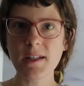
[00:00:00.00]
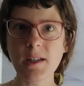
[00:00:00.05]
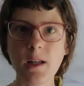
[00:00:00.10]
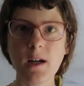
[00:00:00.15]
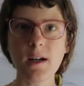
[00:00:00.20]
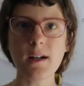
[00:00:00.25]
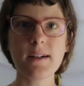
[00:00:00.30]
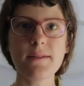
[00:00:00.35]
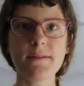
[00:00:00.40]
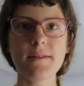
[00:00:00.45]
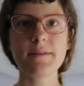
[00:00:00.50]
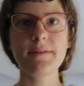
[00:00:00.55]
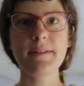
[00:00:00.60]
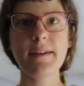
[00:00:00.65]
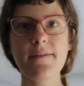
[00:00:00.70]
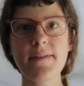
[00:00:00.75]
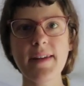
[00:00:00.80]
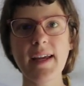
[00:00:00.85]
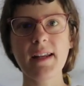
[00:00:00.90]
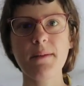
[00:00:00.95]
on low for
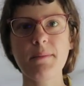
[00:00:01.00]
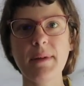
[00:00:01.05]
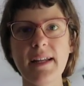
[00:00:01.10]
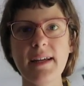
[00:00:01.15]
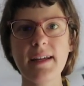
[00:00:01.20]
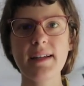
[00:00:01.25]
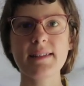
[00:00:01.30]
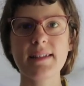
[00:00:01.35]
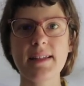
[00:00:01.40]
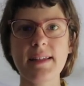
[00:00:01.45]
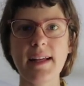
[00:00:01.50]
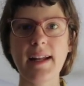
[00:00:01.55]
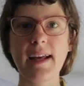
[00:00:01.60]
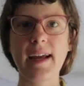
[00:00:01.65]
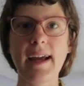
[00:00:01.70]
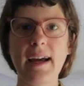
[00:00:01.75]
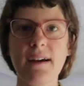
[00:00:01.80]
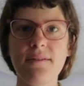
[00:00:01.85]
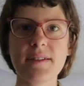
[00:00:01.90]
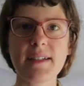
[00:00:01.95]
15 minutes and then I
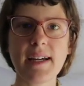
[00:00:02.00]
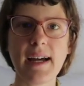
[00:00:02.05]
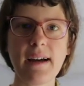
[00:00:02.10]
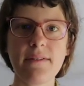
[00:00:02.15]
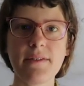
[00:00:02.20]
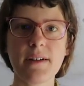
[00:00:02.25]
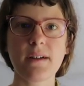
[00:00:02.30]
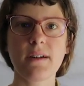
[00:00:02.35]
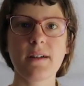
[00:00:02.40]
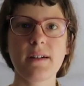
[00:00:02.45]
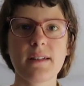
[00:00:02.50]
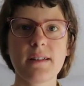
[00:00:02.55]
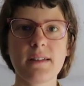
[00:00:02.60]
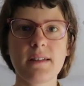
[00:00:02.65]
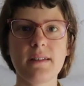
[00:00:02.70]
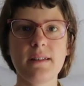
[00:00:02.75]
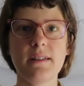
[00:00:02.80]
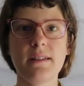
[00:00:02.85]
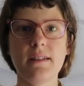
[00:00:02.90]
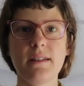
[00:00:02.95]
have to have it
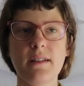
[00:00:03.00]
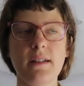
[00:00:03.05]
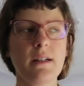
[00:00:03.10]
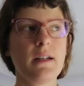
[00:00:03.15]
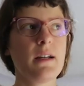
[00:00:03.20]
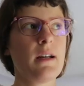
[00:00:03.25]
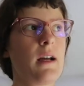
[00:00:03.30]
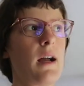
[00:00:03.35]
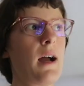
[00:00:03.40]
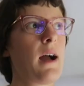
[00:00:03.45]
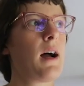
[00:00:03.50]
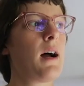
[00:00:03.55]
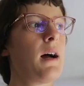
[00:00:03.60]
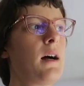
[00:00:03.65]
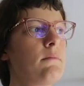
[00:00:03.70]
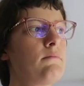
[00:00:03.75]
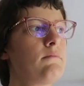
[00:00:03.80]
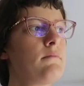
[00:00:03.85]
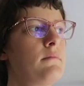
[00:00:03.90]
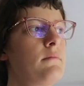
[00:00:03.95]

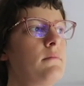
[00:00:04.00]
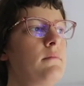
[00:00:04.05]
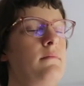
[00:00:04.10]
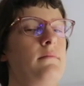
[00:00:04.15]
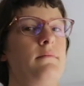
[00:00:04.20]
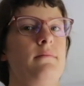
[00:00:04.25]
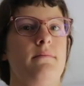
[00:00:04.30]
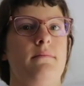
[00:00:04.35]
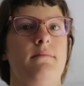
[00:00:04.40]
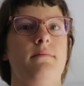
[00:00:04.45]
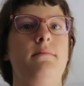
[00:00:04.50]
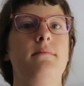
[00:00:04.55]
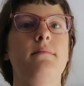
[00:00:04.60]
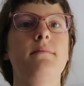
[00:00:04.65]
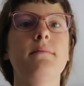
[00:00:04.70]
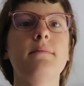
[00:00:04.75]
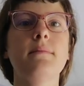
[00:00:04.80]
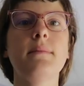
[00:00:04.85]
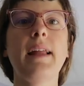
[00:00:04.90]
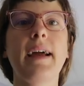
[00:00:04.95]
on
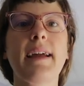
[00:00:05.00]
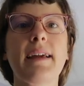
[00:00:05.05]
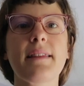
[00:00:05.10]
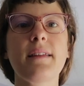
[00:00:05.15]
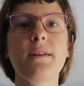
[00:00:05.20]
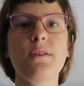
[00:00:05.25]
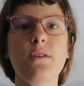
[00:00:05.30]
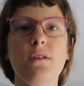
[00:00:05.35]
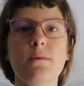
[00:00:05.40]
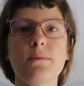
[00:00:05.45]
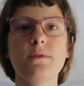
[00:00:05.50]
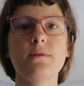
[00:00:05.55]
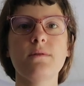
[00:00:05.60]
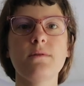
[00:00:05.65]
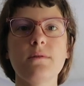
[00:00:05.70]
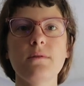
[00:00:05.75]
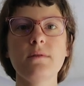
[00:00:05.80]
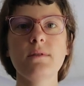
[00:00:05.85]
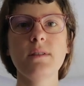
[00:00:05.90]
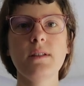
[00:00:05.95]
like the
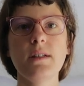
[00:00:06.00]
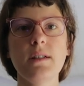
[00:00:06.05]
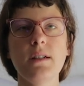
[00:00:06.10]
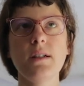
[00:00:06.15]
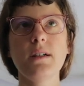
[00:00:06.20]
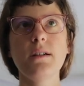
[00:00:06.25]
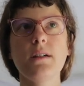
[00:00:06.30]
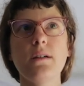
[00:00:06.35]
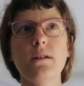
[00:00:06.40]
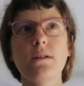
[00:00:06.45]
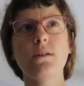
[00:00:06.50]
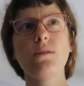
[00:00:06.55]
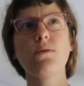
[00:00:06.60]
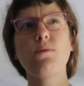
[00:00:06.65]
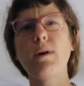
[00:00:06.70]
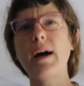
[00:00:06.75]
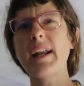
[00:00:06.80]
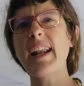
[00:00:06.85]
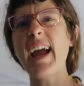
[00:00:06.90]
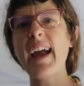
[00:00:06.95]
normal
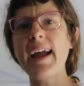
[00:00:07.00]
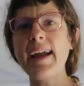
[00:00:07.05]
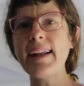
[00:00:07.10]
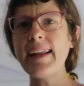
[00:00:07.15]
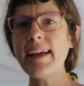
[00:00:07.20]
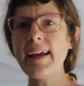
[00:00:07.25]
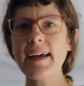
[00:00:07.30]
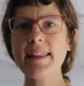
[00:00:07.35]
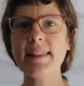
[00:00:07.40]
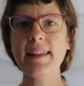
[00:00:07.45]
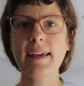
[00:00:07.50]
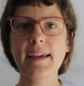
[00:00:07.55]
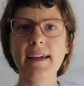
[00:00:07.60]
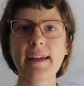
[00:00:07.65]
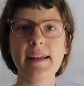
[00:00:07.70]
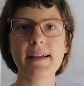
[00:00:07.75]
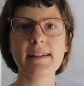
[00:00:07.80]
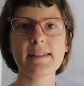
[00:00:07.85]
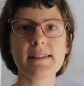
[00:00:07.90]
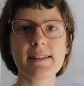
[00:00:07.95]
180, I think
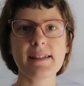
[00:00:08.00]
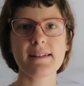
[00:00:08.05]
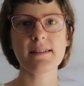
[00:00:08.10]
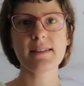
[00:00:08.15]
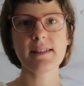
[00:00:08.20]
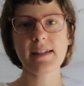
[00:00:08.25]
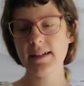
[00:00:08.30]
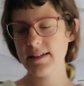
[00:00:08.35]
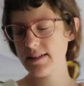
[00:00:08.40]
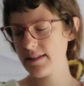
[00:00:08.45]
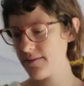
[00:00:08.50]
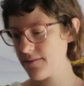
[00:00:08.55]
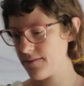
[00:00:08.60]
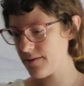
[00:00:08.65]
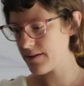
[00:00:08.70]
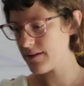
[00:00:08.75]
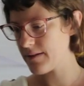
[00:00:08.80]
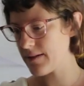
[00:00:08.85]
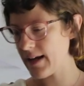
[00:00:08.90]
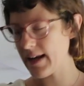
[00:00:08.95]
it is, Celsius
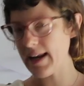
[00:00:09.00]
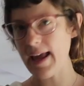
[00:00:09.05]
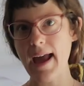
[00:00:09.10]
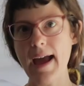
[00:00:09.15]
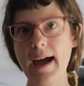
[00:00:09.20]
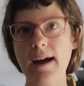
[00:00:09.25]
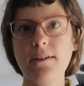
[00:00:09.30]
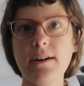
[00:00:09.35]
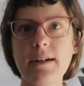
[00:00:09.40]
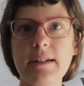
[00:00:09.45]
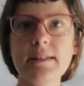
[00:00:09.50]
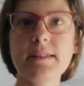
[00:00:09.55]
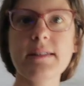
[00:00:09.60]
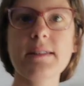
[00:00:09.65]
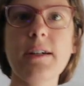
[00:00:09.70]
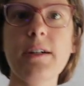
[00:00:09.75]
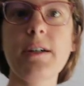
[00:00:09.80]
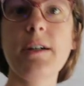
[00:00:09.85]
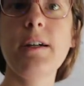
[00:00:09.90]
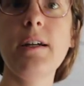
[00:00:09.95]
for an hour.
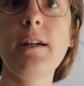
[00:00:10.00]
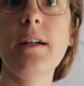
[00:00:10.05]
So